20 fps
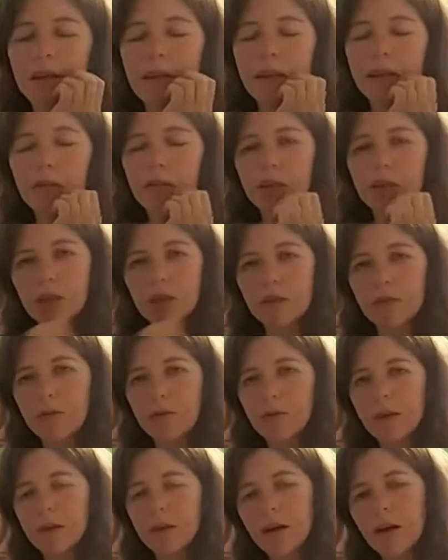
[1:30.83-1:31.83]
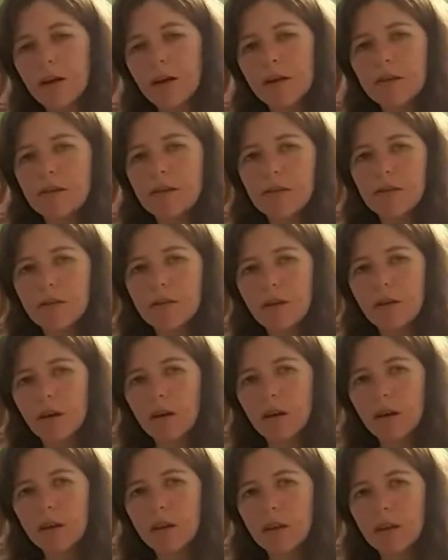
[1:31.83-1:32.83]
they don't shuffle their cards
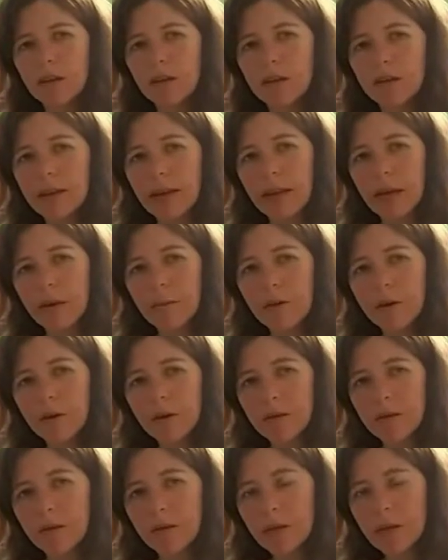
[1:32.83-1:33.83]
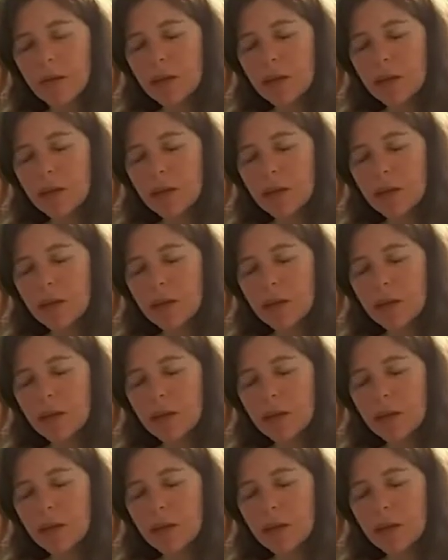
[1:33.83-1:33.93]
on camera.